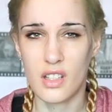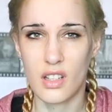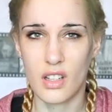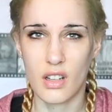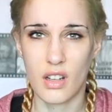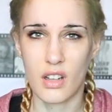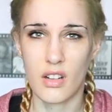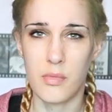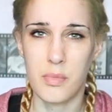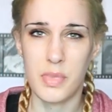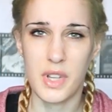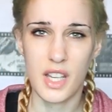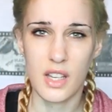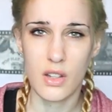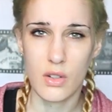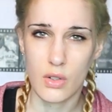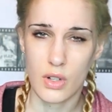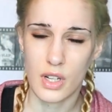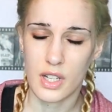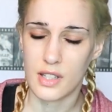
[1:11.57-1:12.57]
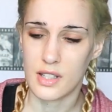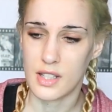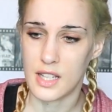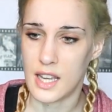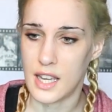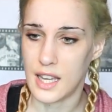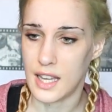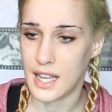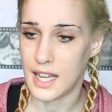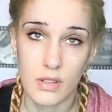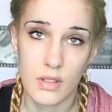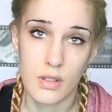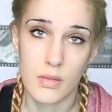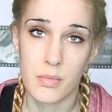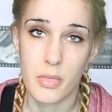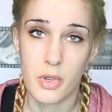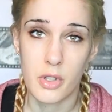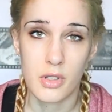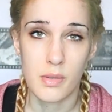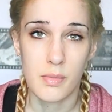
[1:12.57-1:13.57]
to kind of be interesting and
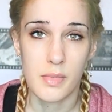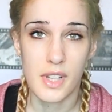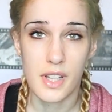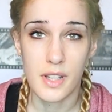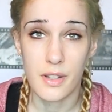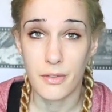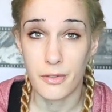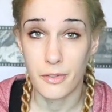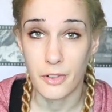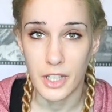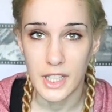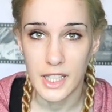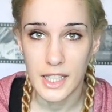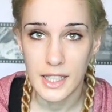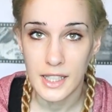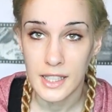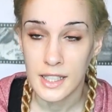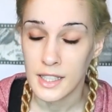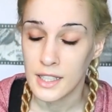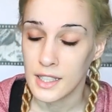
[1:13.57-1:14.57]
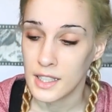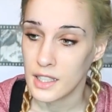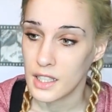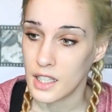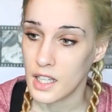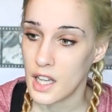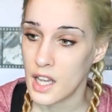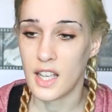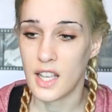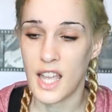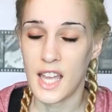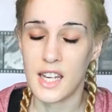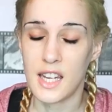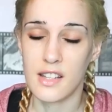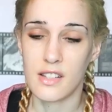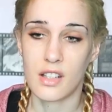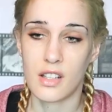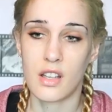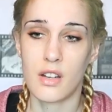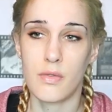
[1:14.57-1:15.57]
possibly funny. Again,
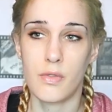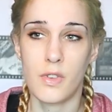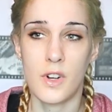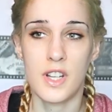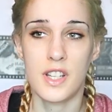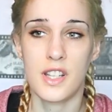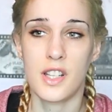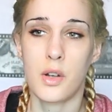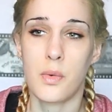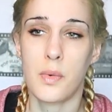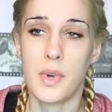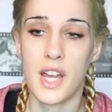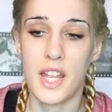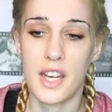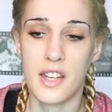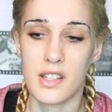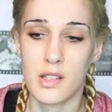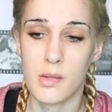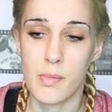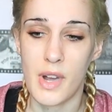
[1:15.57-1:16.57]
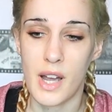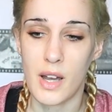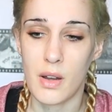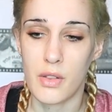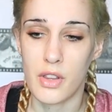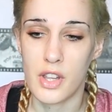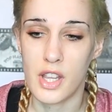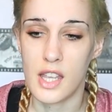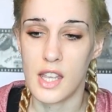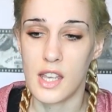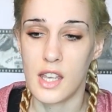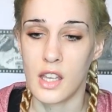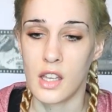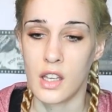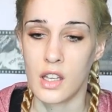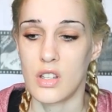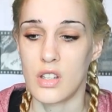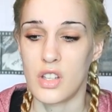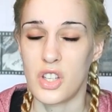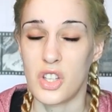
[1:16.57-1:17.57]
it's kind of raising awareness about the
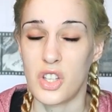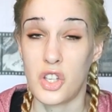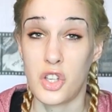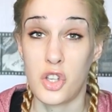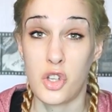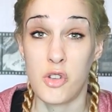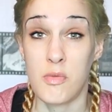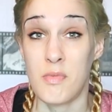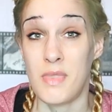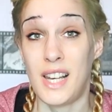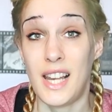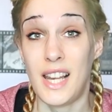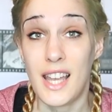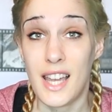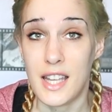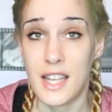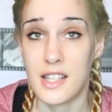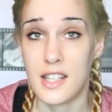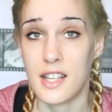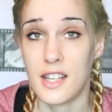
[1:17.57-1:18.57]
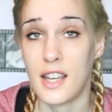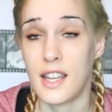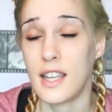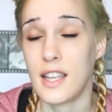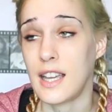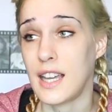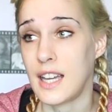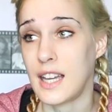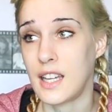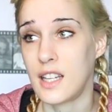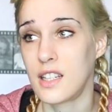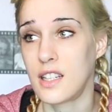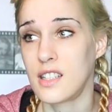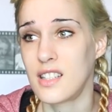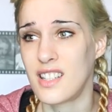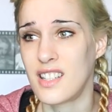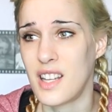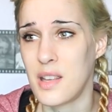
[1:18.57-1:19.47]
humiliating and